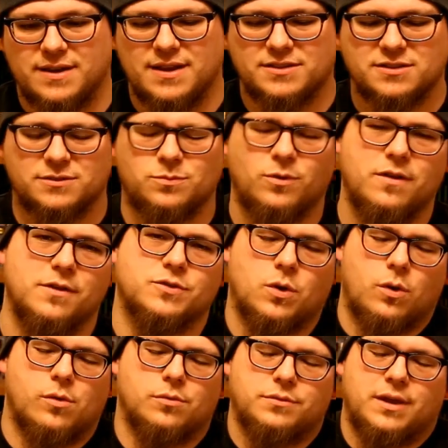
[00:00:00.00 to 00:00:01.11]
and this is one of those
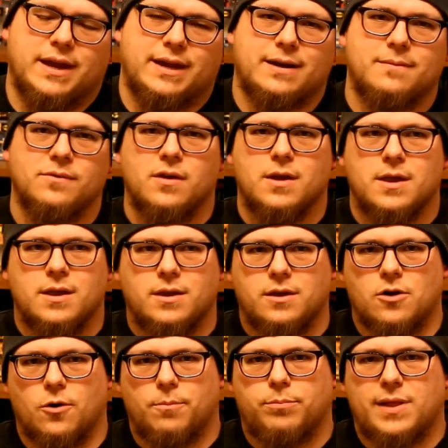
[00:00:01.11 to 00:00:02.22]
old
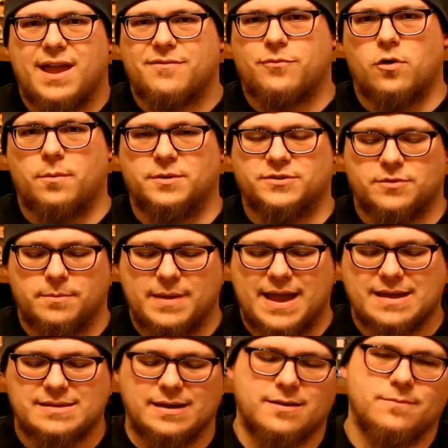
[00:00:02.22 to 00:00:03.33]
platformers from
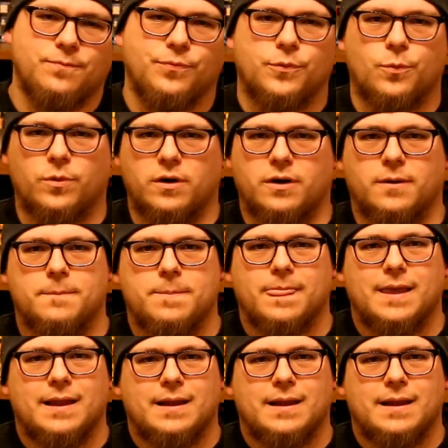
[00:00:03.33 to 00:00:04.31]
back then where